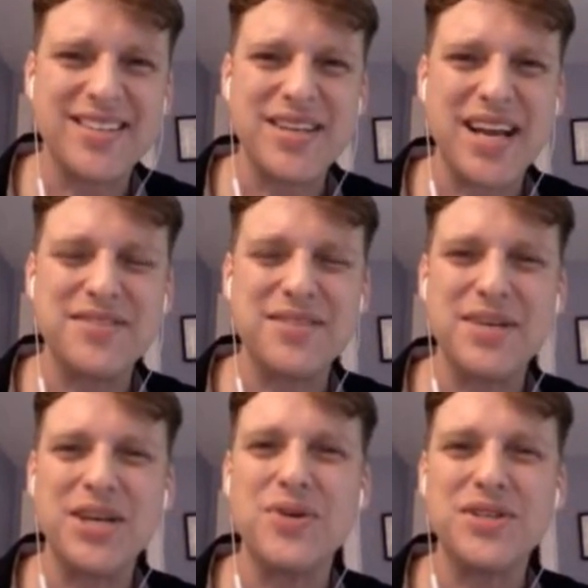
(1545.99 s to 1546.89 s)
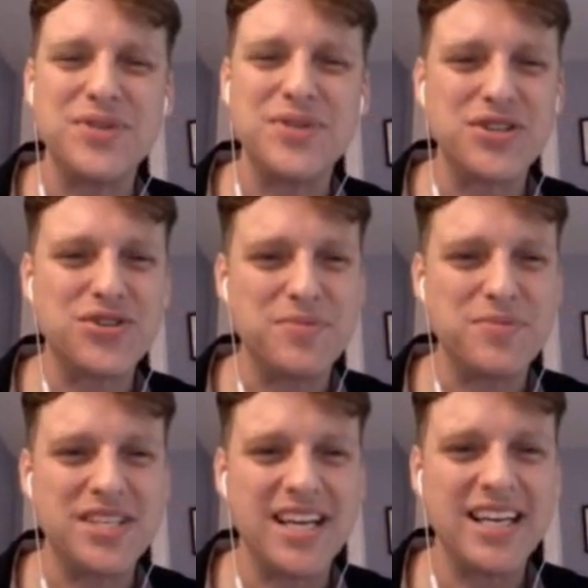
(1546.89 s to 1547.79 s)
to have somebody go into an extreme
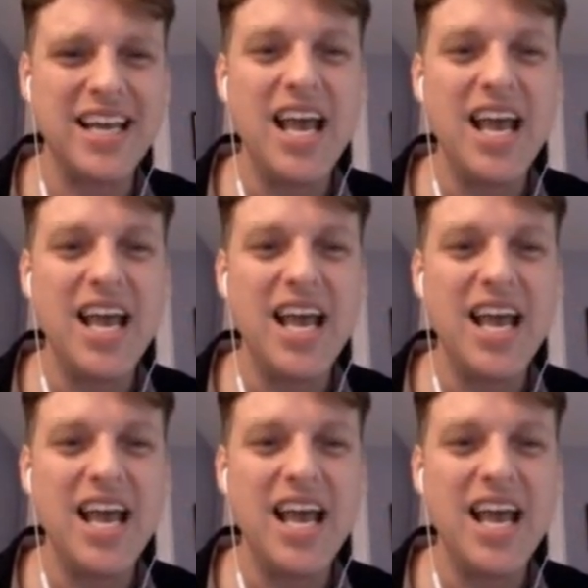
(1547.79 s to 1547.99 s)
state.